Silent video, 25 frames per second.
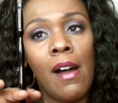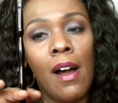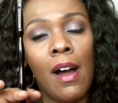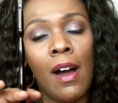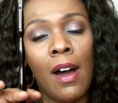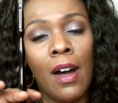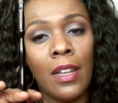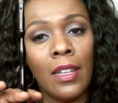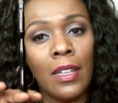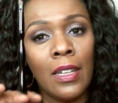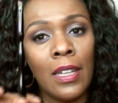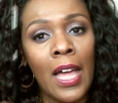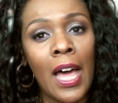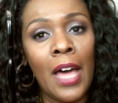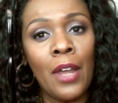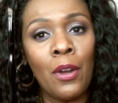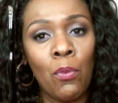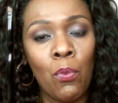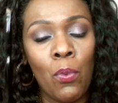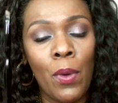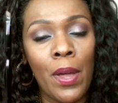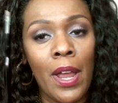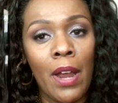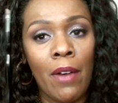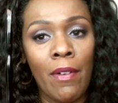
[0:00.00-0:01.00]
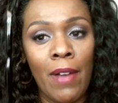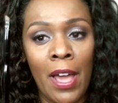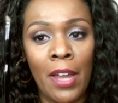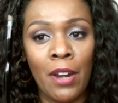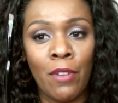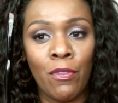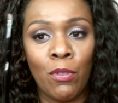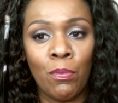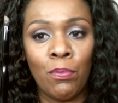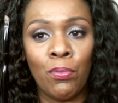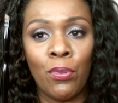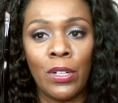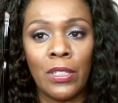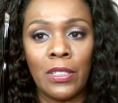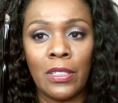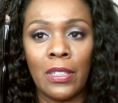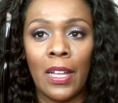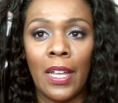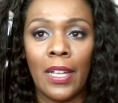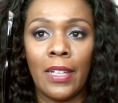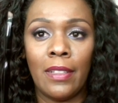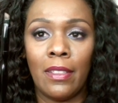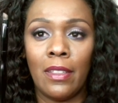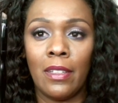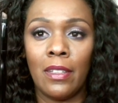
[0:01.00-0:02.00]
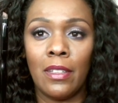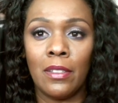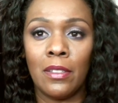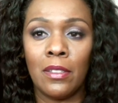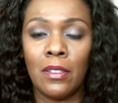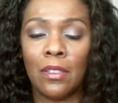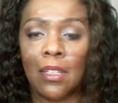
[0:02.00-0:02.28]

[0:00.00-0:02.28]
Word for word: a lot of wear out of a brush like this.